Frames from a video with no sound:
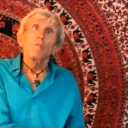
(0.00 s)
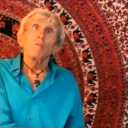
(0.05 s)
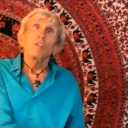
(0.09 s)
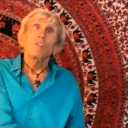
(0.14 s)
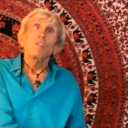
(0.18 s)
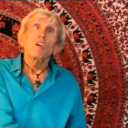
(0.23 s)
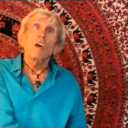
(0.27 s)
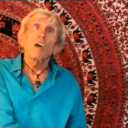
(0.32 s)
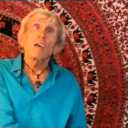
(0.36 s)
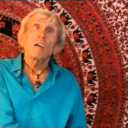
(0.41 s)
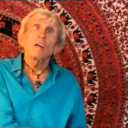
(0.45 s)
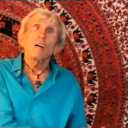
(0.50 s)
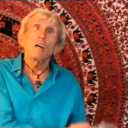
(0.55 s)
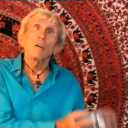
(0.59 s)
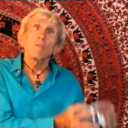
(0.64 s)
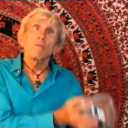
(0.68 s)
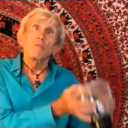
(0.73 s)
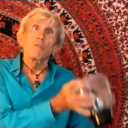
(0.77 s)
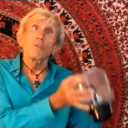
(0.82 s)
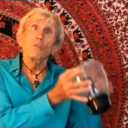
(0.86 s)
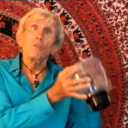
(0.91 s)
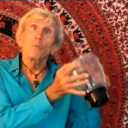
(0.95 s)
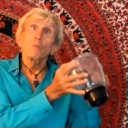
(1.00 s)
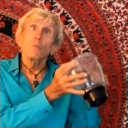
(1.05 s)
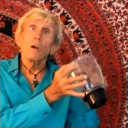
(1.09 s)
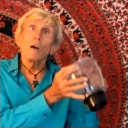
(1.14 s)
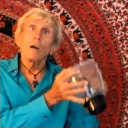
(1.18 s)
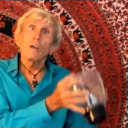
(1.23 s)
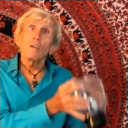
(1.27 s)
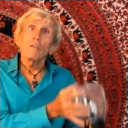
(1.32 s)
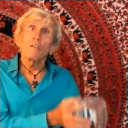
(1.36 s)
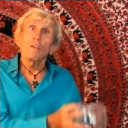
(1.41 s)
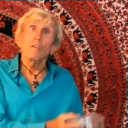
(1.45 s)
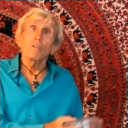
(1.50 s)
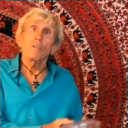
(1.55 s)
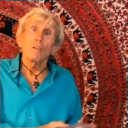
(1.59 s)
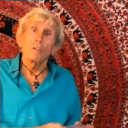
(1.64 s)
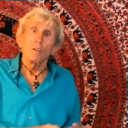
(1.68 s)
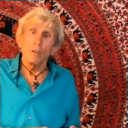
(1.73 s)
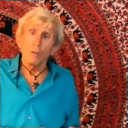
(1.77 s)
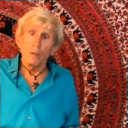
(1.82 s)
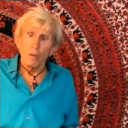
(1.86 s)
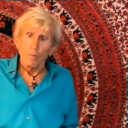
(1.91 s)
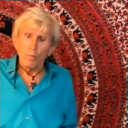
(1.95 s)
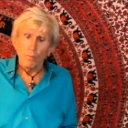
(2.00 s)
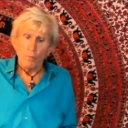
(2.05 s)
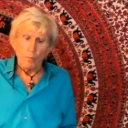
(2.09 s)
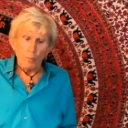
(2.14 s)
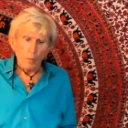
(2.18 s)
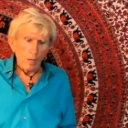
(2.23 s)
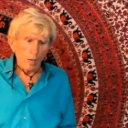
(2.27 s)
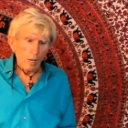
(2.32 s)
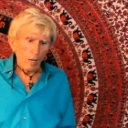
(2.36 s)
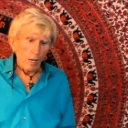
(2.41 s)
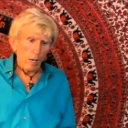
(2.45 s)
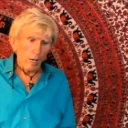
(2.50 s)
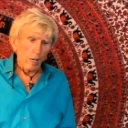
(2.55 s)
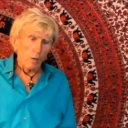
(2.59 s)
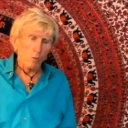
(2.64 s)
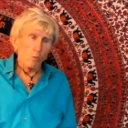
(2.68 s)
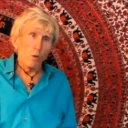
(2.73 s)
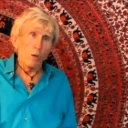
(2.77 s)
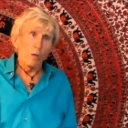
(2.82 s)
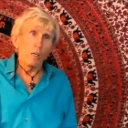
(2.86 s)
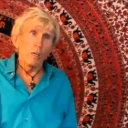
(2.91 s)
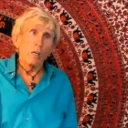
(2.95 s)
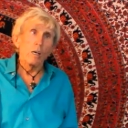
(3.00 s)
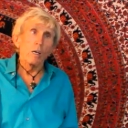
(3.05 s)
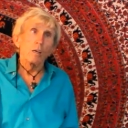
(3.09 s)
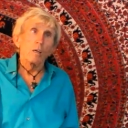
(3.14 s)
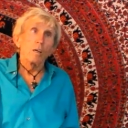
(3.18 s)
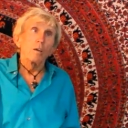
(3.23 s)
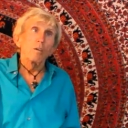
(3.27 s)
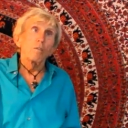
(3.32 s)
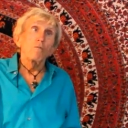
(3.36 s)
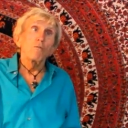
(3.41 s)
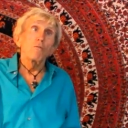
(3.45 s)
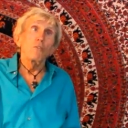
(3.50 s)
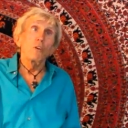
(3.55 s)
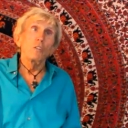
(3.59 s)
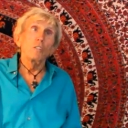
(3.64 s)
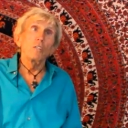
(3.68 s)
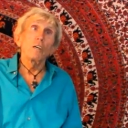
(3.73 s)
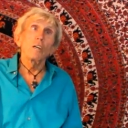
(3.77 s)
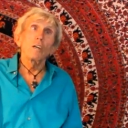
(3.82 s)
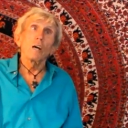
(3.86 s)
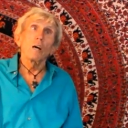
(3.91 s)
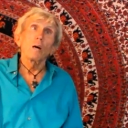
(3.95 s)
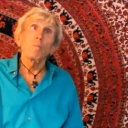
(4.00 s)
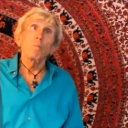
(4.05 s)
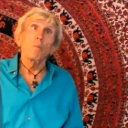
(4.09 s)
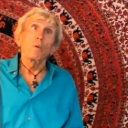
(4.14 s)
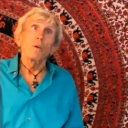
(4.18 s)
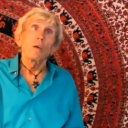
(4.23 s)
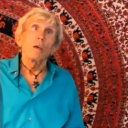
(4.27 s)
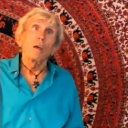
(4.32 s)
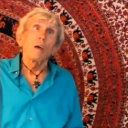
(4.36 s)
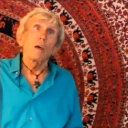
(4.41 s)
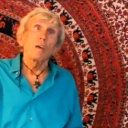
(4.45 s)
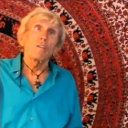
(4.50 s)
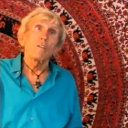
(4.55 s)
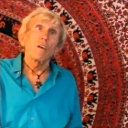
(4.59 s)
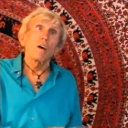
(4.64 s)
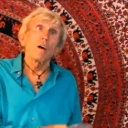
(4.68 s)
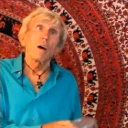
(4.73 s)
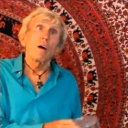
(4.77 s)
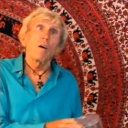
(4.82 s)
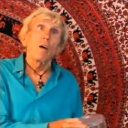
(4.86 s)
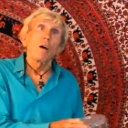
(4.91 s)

we take our food processor and we're going to fill it up as